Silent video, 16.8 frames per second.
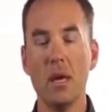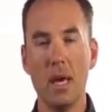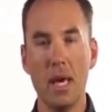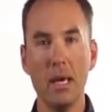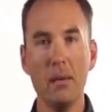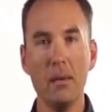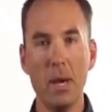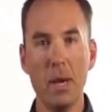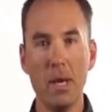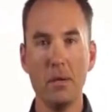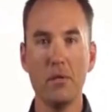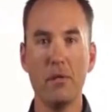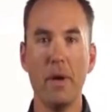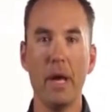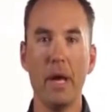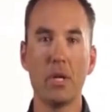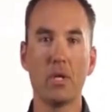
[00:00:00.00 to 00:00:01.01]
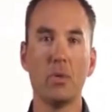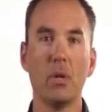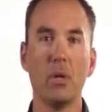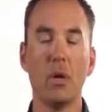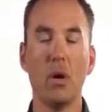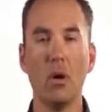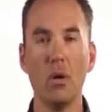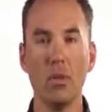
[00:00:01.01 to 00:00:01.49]
and
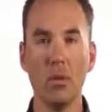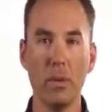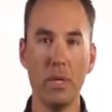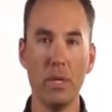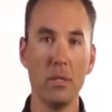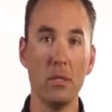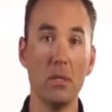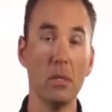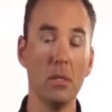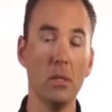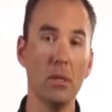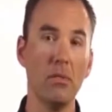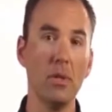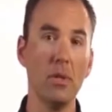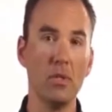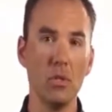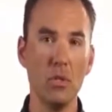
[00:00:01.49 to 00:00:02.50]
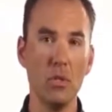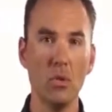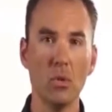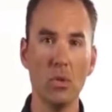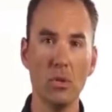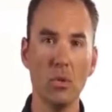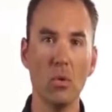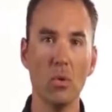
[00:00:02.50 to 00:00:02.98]
manufacturing, all the way to delivery to
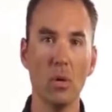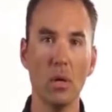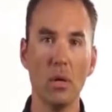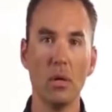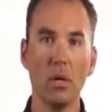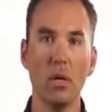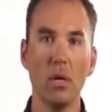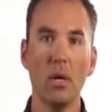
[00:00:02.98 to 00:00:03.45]
your door.